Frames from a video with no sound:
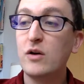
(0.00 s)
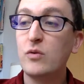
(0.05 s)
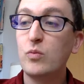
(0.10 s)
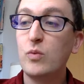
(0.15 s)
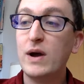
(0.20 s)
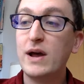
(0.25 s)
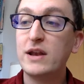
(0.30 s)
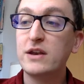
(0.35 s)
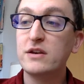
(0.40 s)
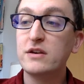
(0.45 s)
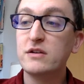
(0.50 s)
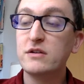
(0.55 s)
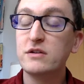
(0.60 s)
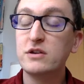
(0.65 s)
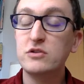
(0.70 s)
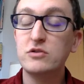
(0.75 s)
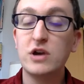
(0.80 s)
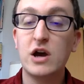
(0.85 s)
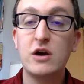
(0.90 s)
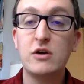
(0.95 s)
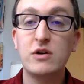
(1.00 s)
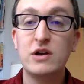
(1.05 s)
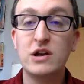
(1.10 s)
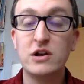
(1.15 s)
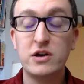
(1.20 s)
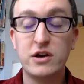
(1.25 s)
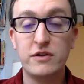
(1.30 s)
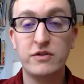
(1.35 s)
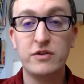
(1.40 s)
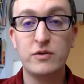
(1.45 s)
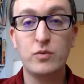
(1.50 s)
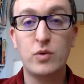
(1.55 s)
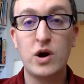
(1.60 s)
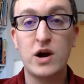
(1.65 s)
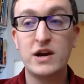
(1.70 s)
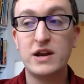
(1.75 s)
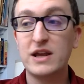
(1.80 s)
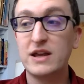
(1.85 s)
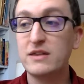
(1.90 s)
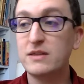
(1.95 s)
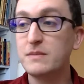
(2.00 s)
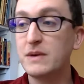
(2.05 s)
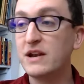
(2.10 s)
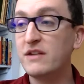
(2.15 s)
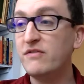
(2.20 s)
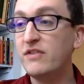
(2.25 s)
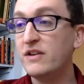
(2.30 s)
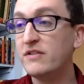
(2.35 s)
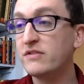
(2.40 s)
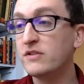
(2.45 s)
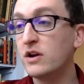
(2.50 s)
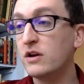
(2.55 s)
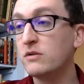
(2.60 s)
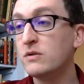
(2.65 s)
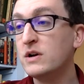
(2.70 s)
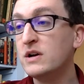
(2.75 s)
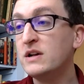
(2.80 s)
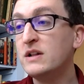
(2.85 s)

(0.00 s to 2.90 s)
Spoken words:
when you go and look at the wording in the manifesto,